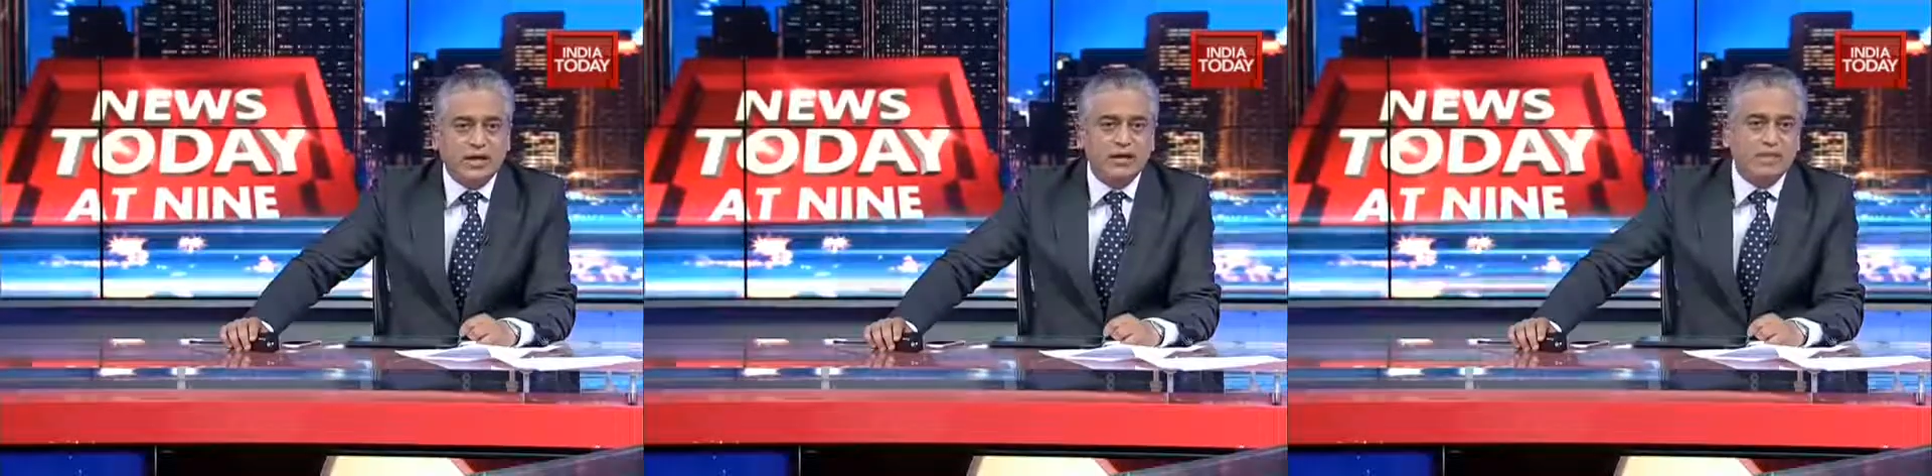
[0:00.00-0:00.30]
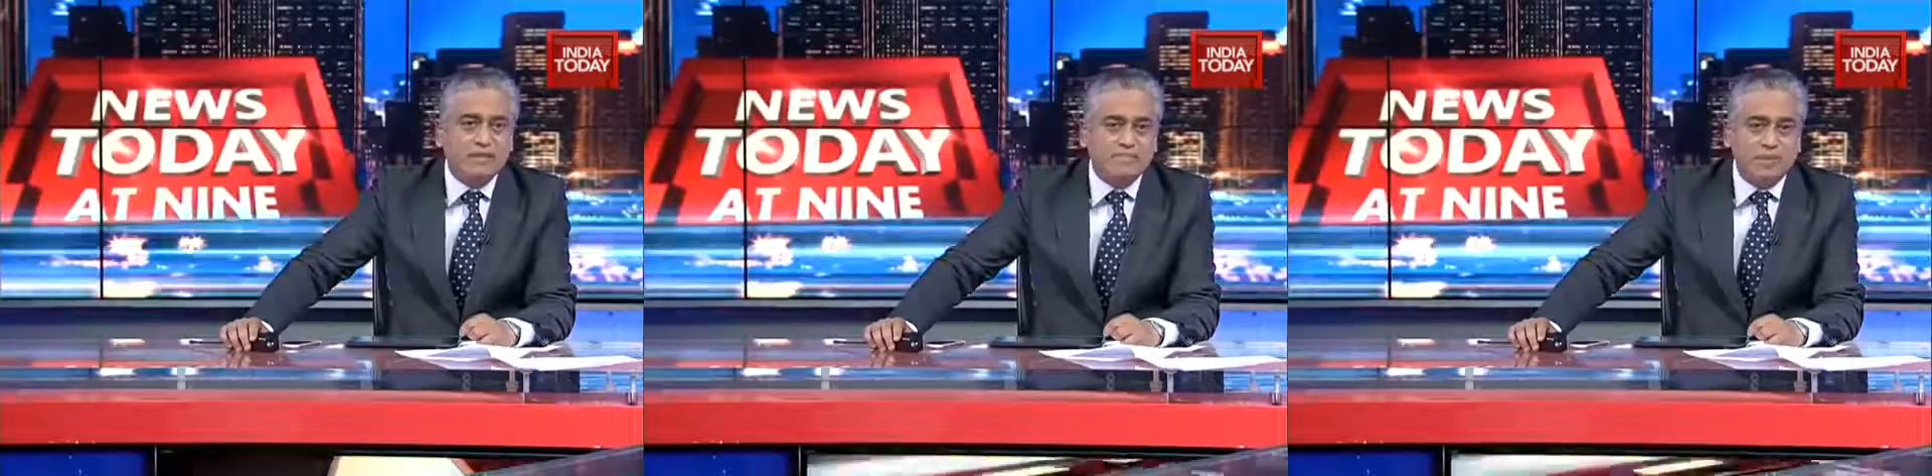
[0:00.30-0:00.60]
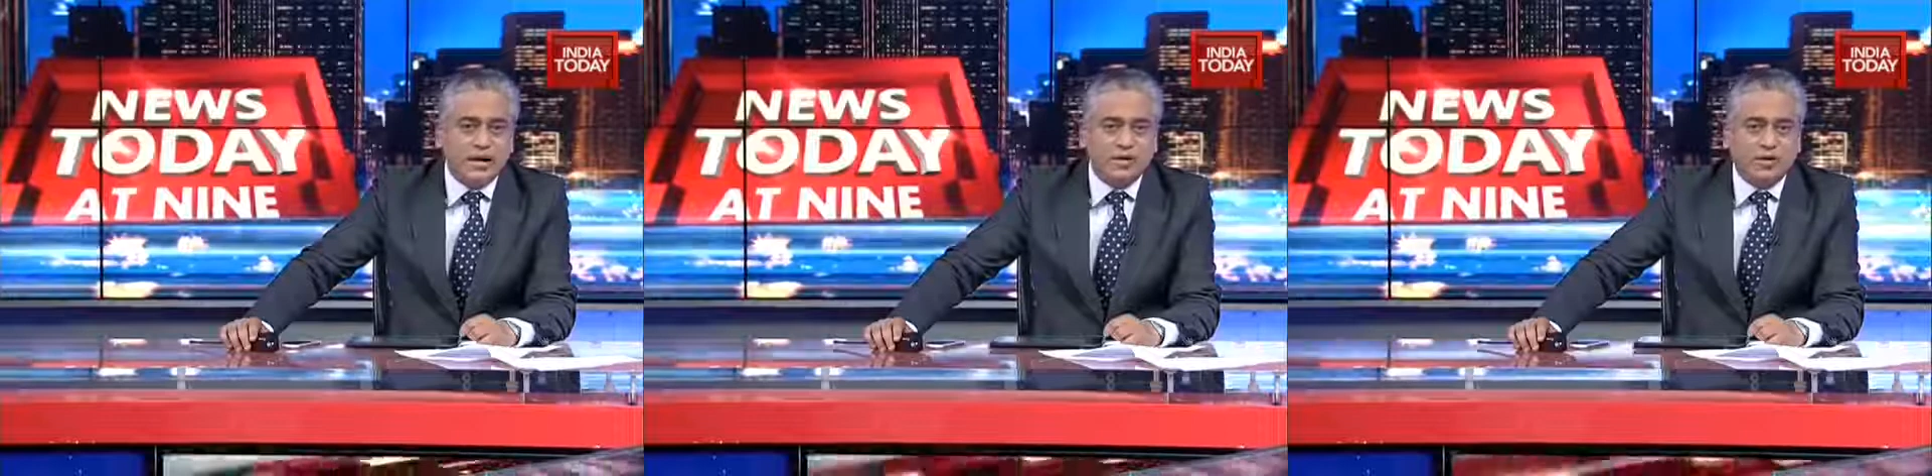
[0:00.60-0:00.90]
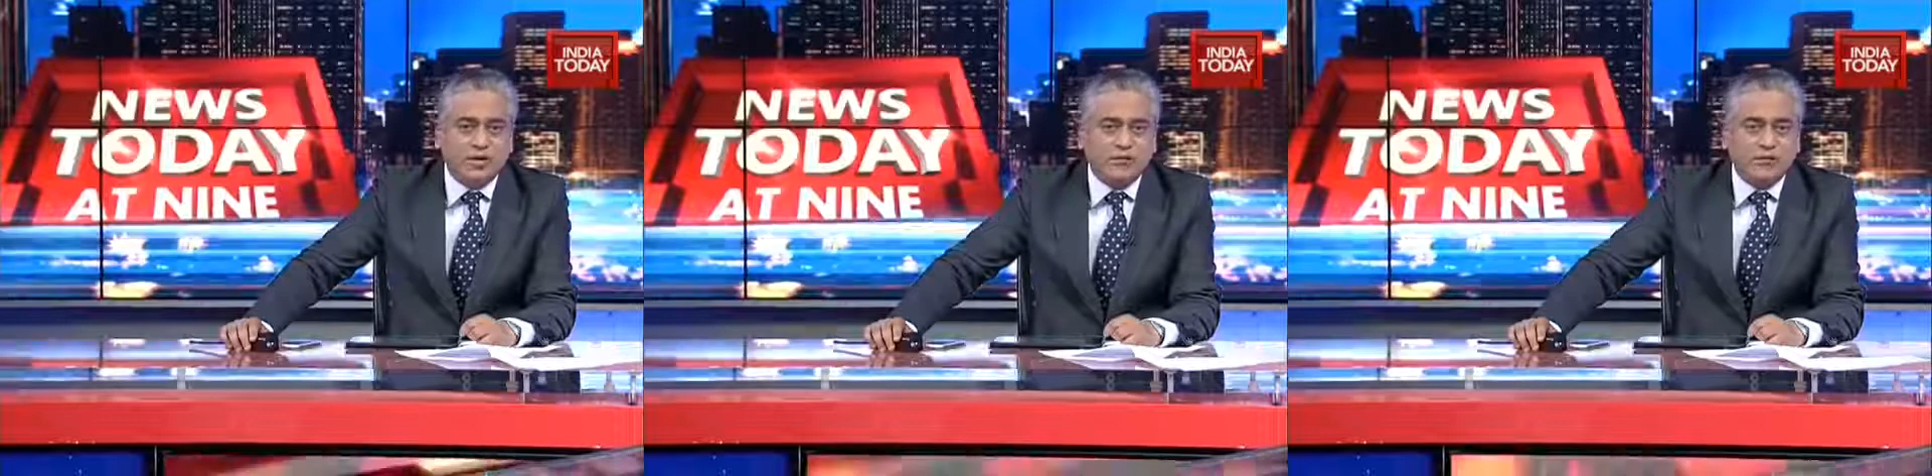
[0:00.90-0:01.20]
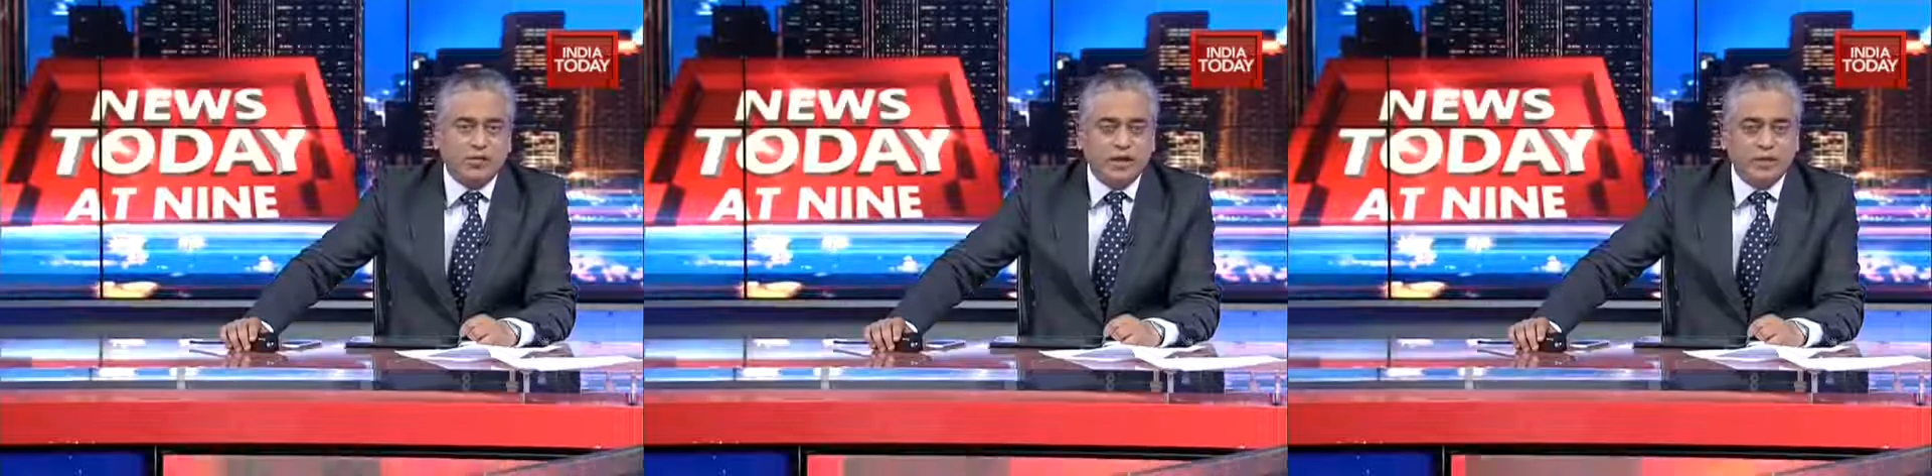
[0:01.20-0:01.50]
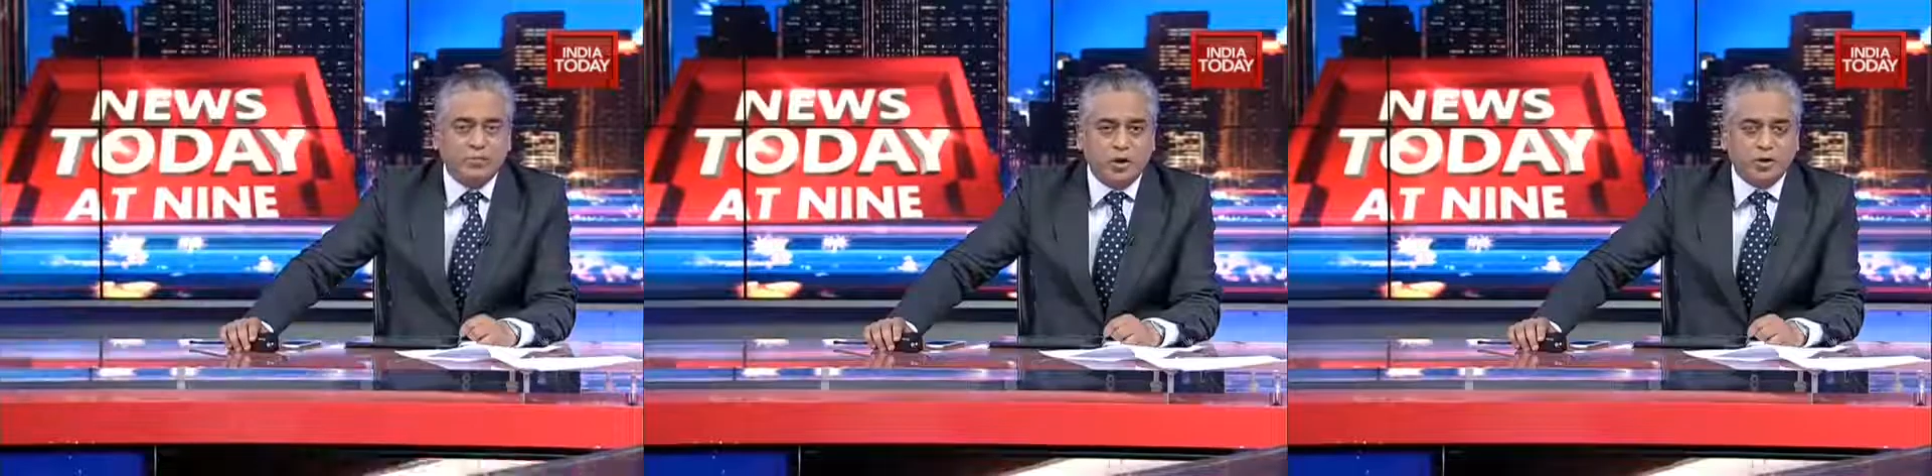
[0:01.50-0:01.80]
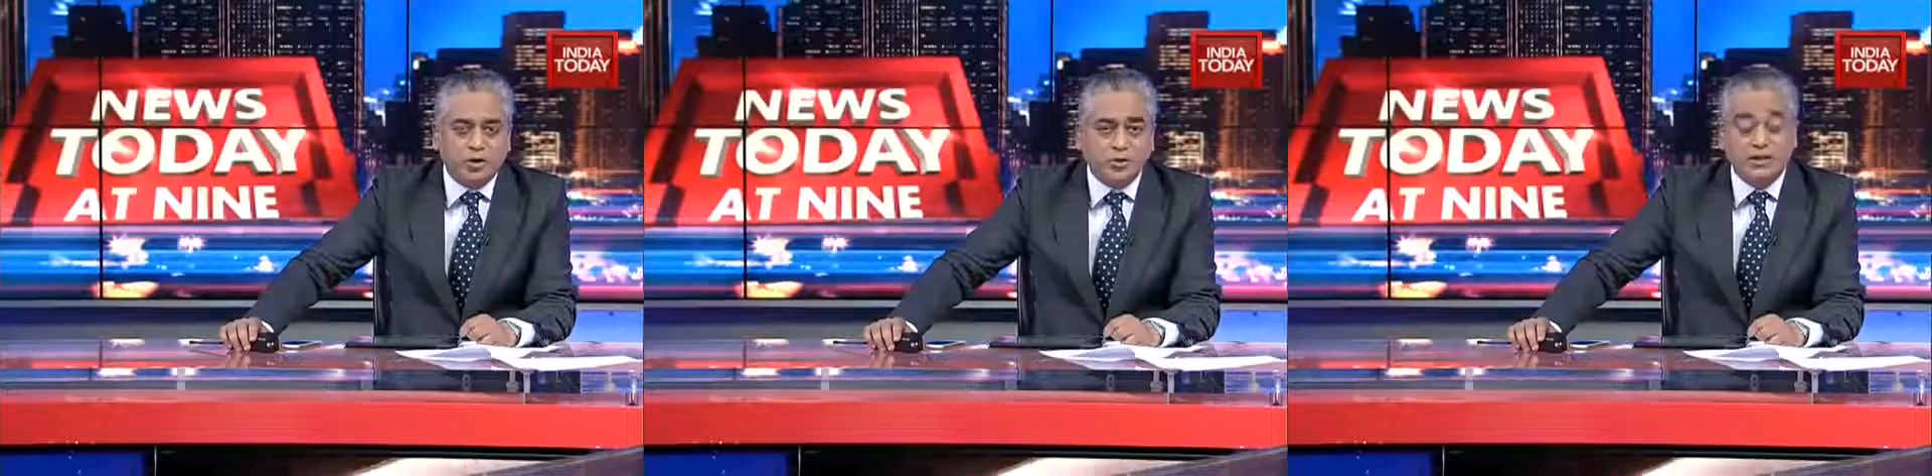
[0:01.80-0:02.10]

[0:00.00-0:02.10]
and the impact of a weak monsoon.